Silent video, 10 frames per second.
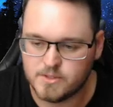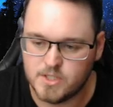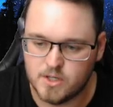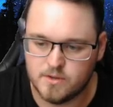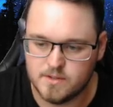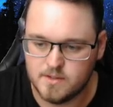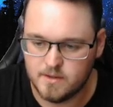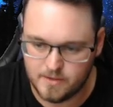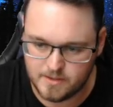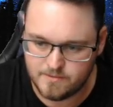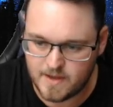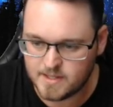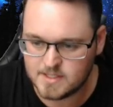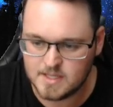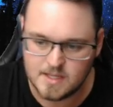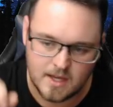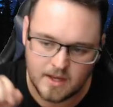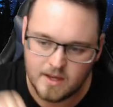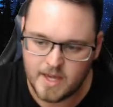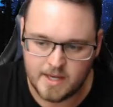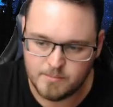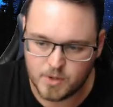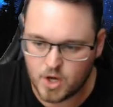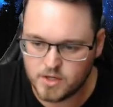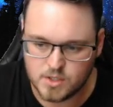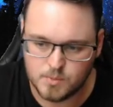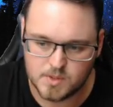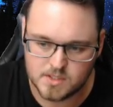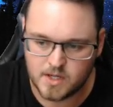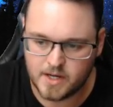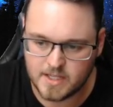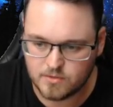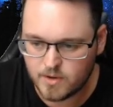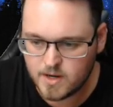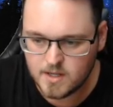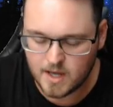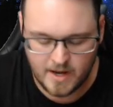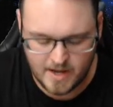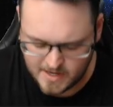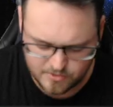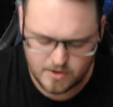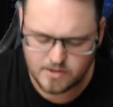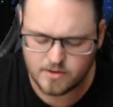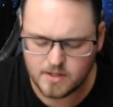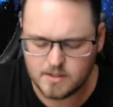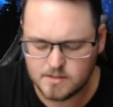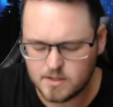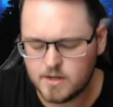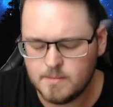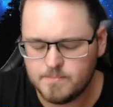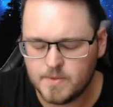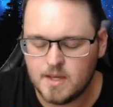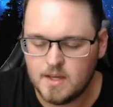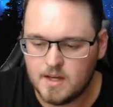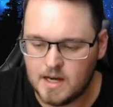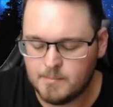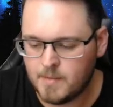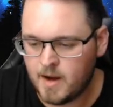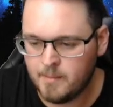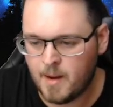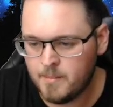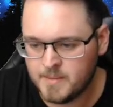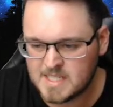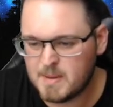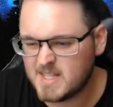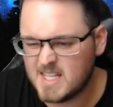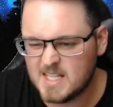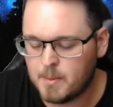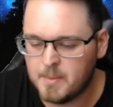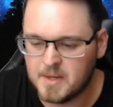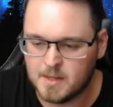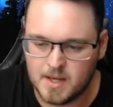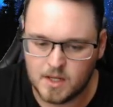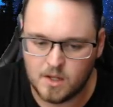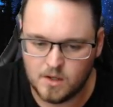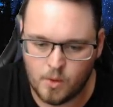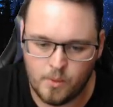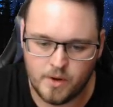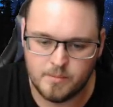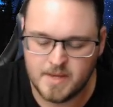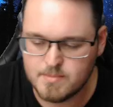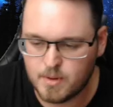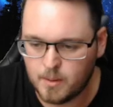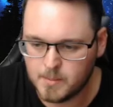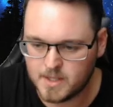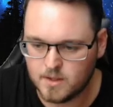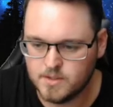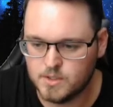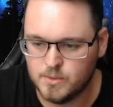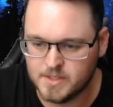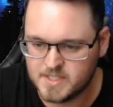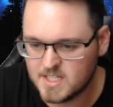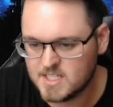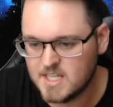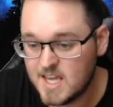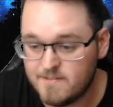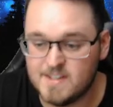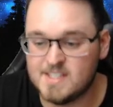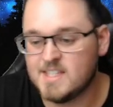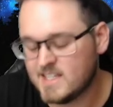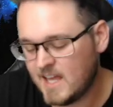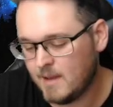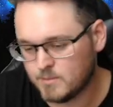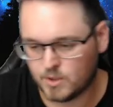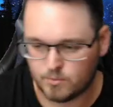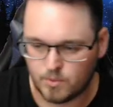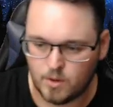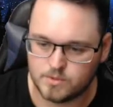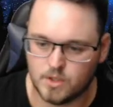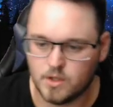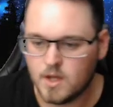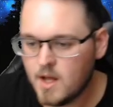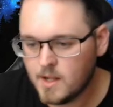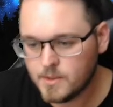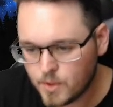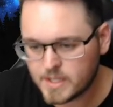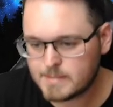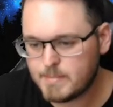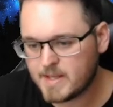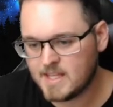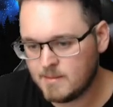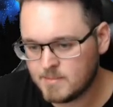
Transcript: year in fantasy, and McKercher was 93 and 83. Sorry. I'm expecting he's probably going to be a lot lower and be probably closer to a 60 if he's in that same sort of role. So, not expecting him